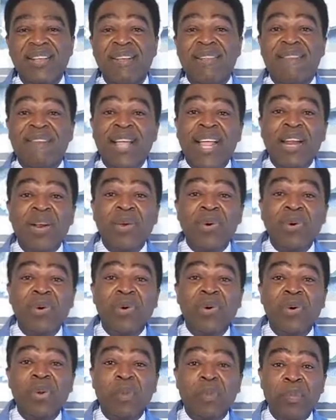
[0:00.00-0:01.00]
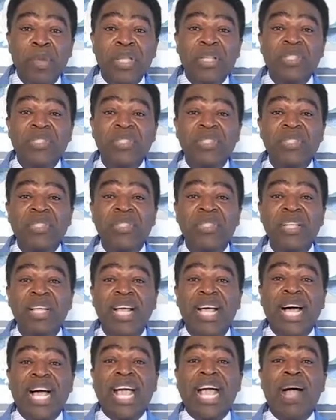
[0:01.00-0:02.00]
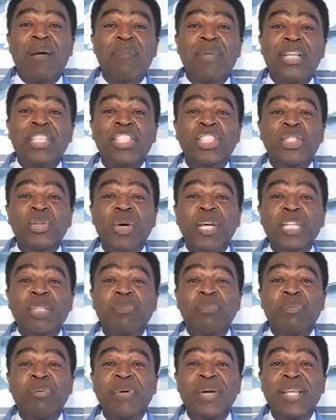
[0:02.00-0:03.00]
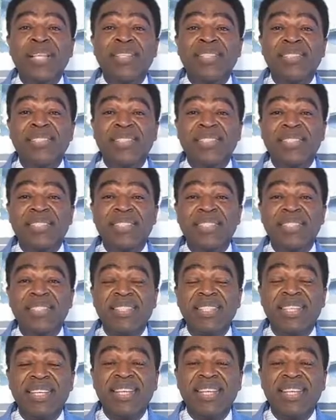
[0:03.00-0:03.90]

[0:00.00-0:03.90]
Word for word: Fellow means I am a joint prince. Amen.